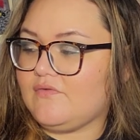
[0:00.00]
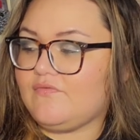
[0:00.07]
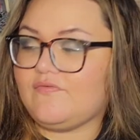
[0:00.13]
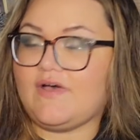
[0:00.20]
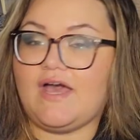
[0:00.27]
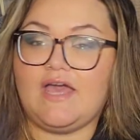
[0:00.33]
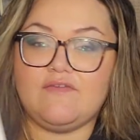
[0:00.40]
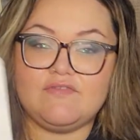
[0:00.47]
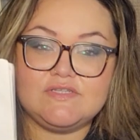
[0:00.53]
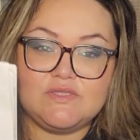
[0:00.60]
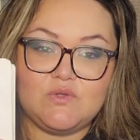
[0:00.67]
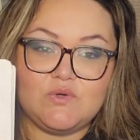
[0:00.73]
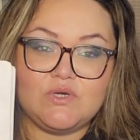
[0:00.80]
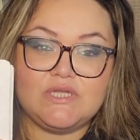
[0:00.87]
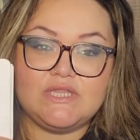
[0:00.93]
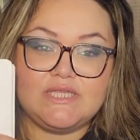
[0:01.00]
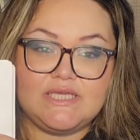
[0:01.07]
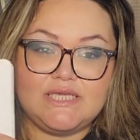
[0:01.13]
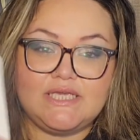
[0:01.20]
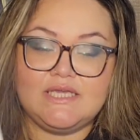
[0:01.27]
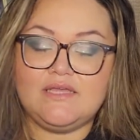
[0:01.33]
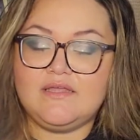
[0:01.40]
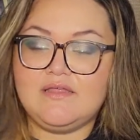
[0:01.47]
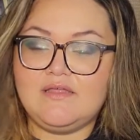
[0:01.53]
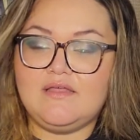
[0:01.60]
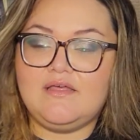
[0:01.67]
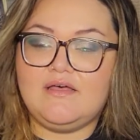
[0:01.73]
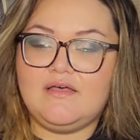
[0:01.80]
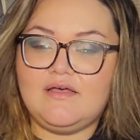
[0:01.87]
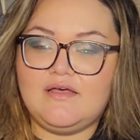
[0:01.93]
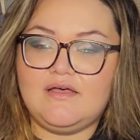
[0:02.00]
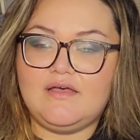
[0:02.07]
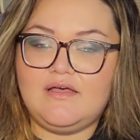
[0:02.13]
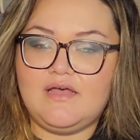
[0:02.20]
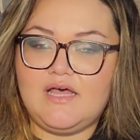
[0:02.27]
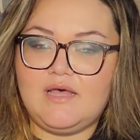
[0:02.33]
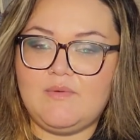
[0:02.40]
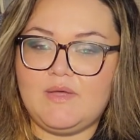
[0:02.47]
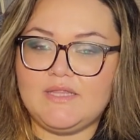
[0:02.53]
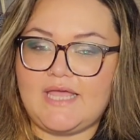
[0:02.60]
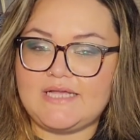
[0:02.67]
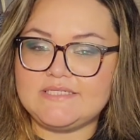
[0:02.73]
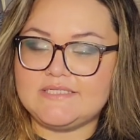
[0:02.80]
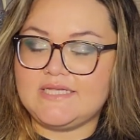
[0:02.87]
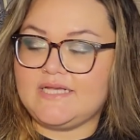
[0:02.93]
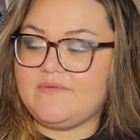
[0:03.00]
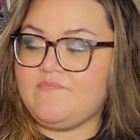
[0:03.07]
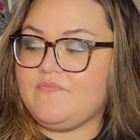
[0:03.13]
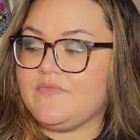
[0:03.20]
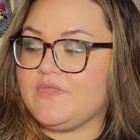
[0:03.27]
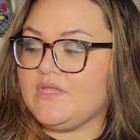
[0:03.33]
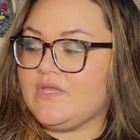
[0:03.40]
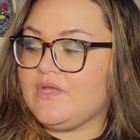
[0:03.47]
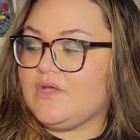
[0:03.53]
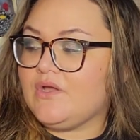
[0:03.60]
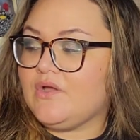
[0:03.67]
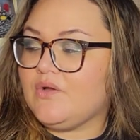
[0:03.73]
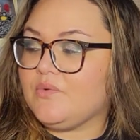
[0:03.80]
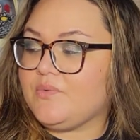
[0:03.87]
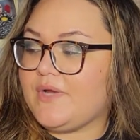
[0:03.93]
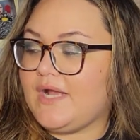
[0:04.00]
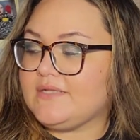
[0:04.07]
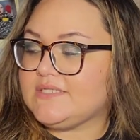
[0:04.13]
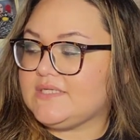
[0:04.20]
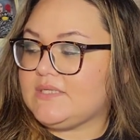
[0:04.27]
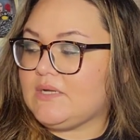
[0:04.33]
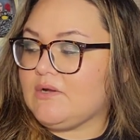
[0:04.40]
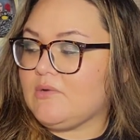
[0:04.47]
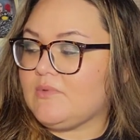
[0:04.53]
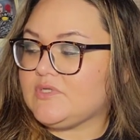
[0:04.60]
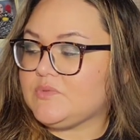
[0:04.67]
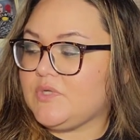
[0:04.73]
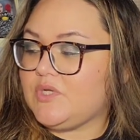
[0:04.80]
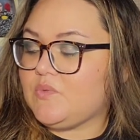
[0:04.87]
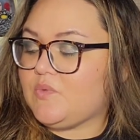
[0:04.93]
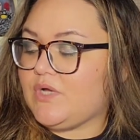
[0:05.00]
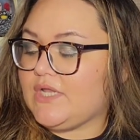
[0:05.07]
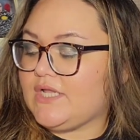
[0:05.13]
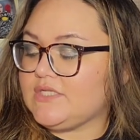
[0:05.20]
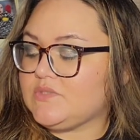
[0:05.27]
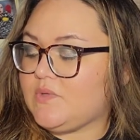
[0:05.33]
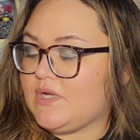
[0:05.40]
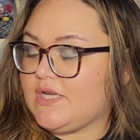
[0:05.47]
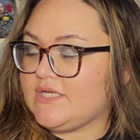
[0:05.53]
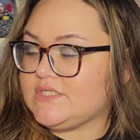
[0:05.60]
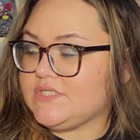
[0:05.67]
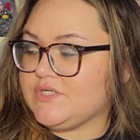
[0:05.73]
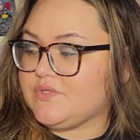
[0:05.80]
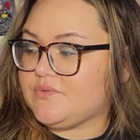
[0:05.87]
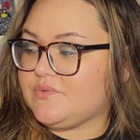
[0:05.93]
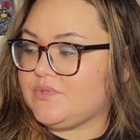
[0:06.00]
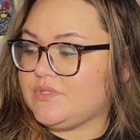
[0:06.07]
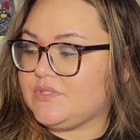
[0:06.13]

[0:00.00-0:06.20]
5 is Laura Lee. Alexa, random number between 1 and 22.